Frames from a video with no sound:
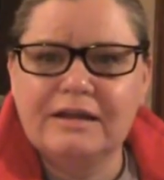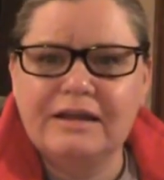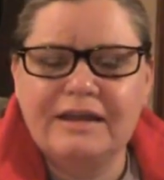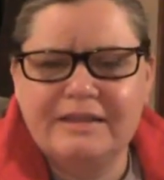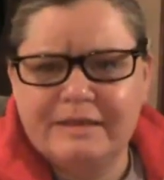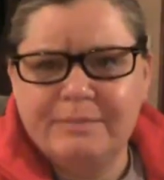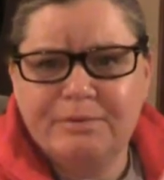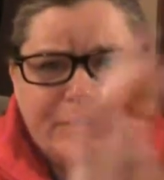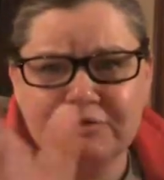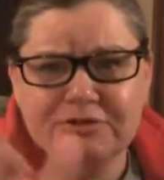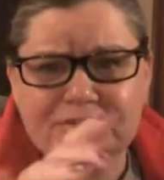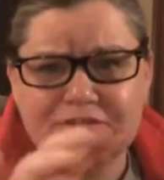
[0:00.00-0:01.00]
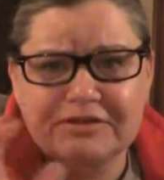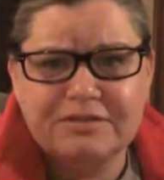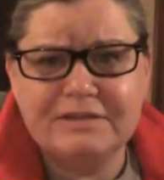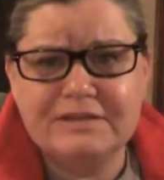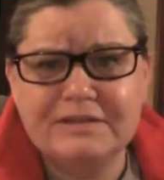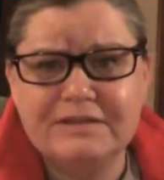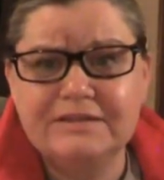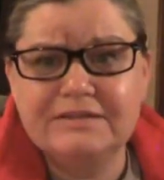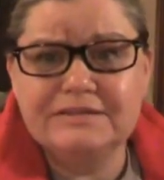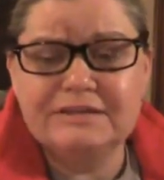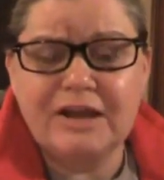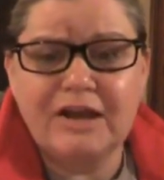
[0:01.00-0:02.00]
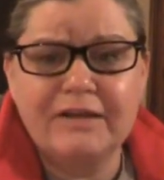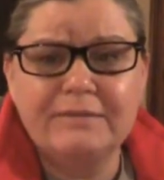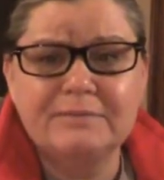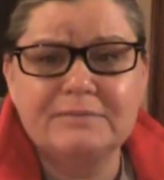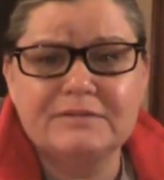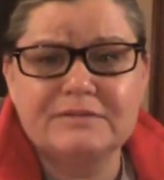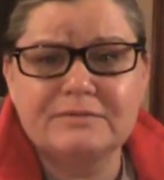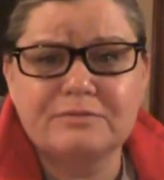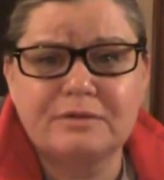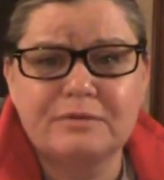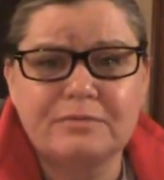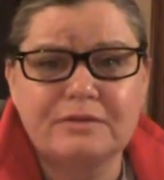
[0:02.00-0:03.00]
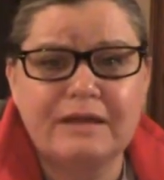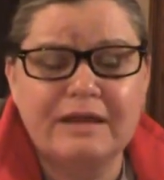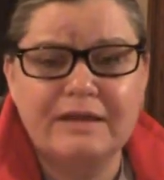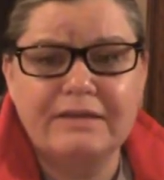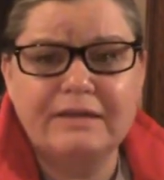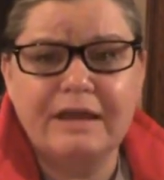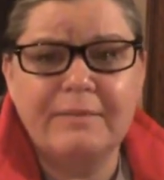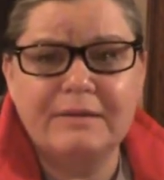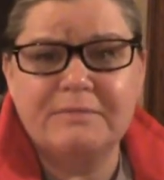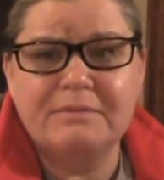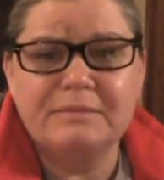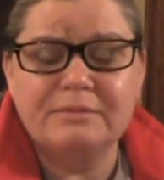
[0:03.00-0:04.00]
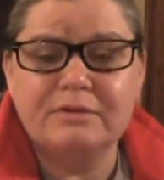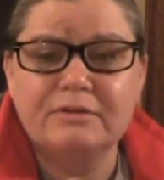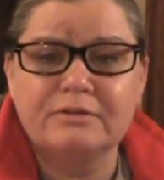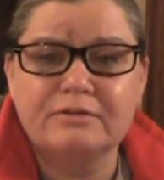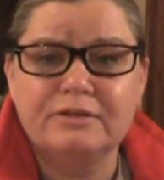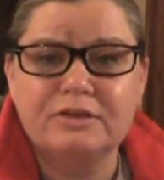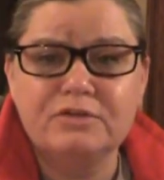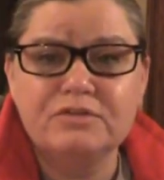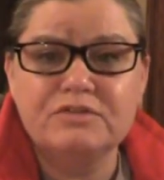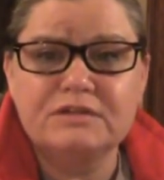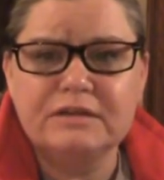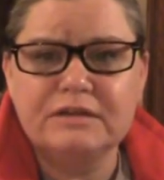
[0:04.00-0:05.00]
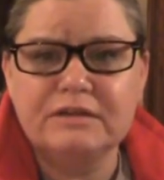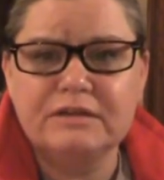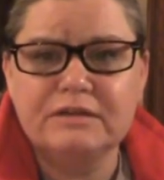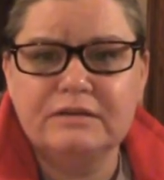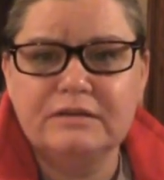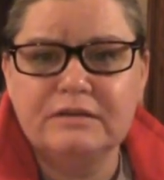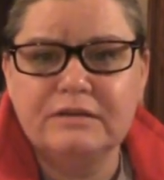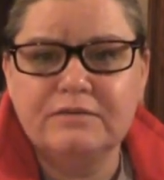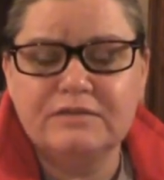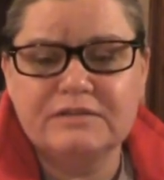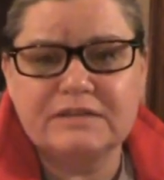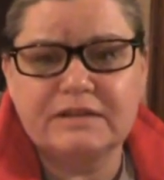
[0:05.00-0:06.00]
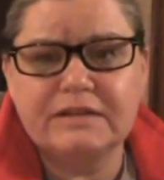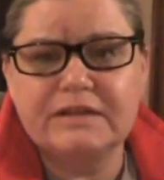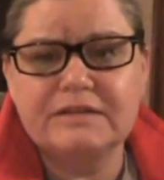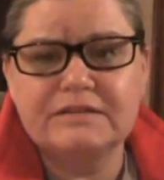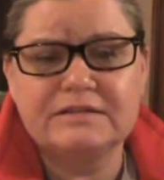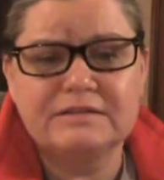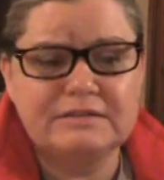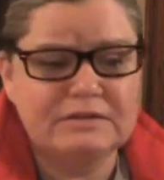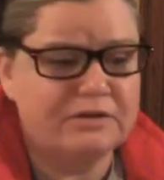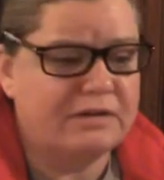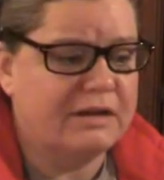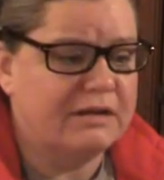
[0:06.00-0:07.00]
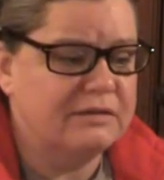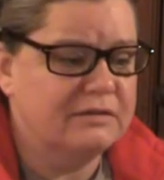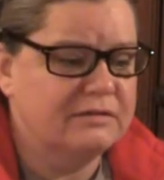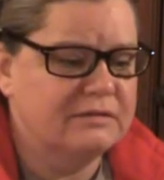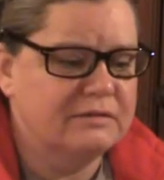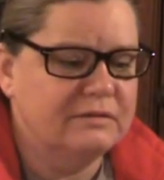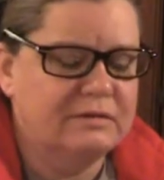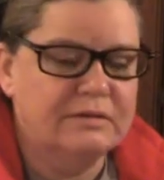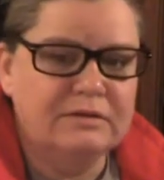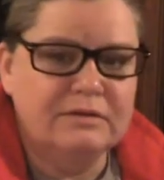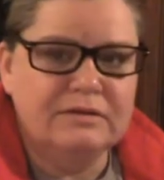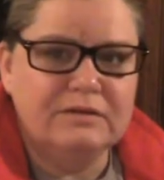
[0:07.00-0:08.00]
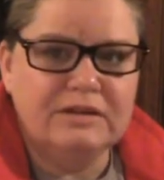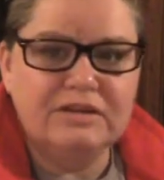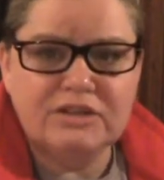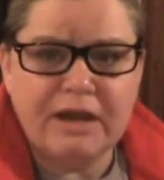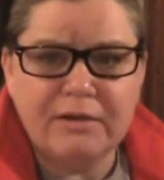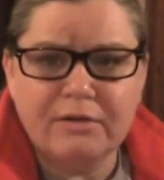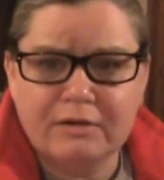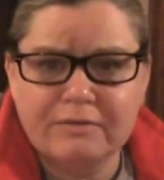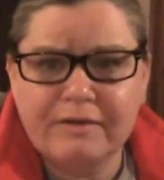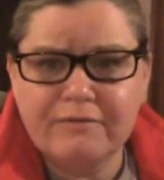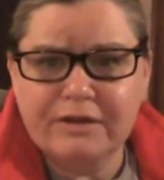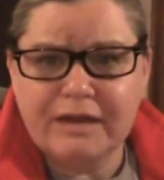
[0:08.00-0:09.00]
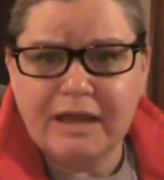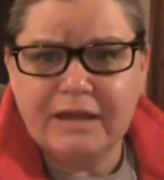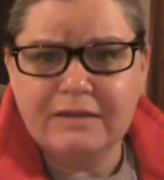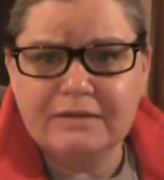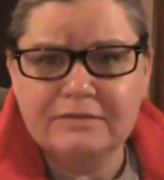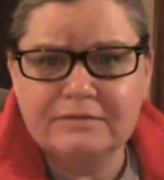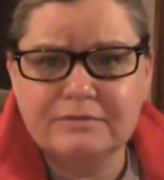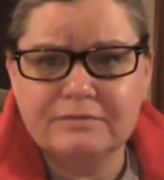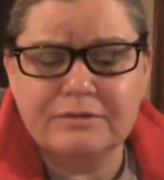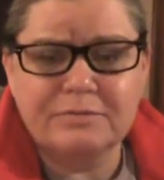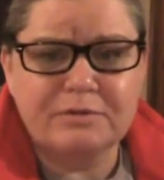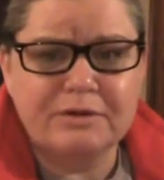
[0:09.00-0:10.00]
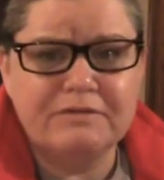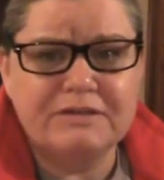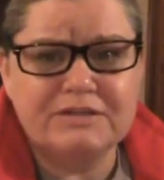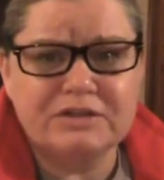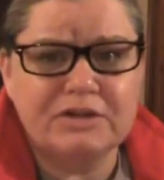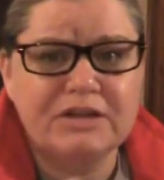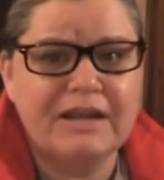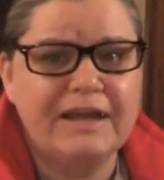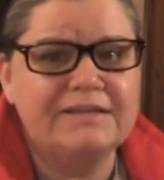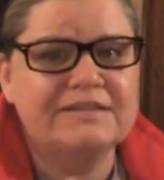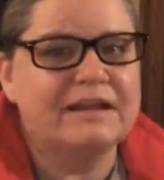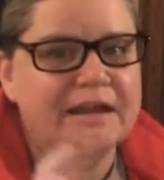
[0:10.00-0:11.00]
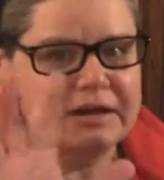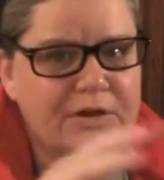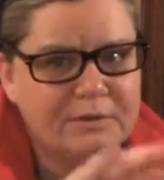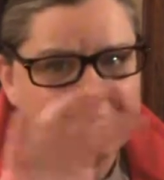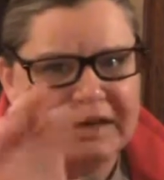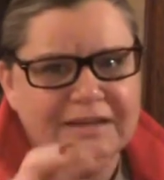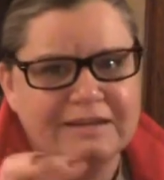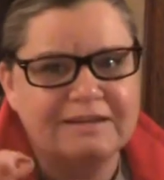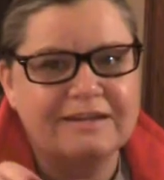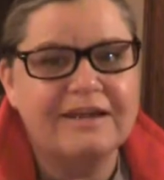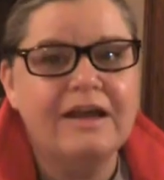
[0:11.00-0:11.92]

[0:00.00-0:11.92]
and they post the times and how many people are use the facilities during each hour of every day for the previous 30 days and I go in and